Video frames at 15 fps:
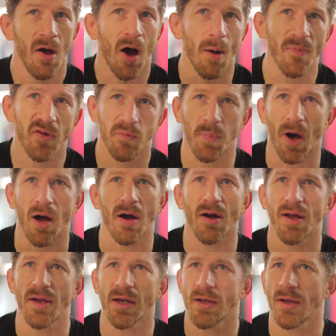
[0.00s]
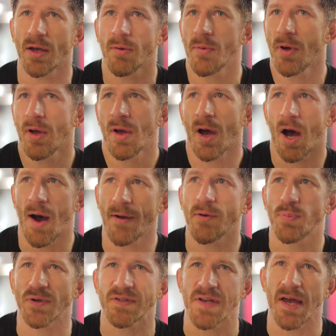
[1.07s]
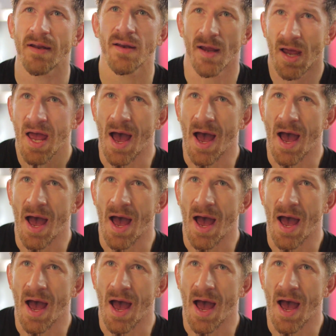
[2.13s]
I'm sparring 100%.